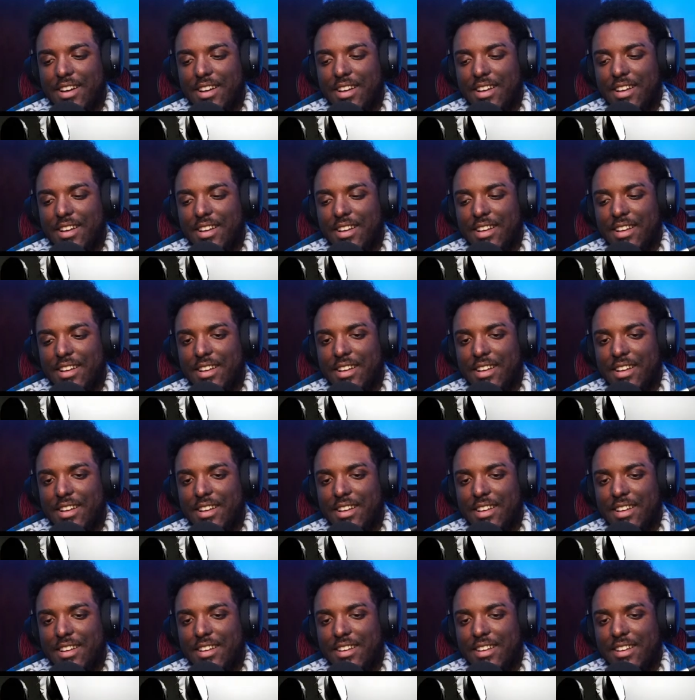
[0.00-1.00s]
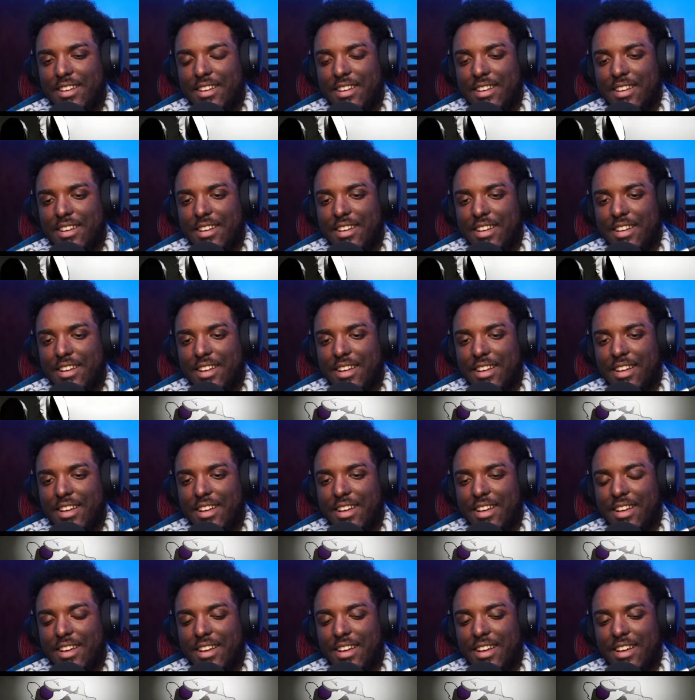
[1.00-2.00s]

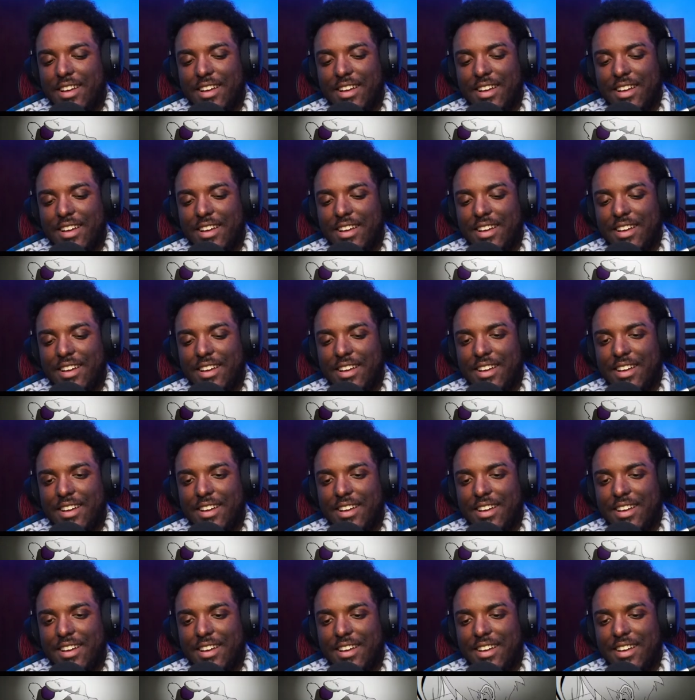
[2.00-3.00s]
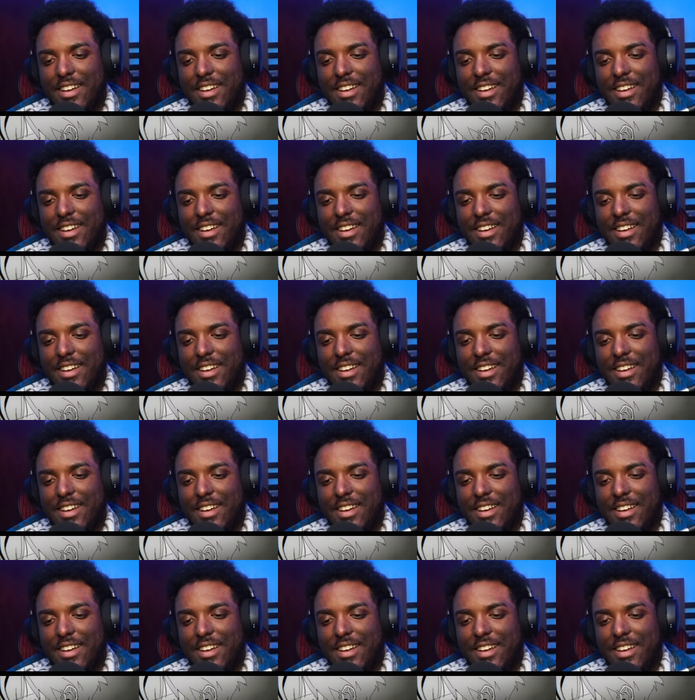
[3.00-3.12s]
Nobody speaks.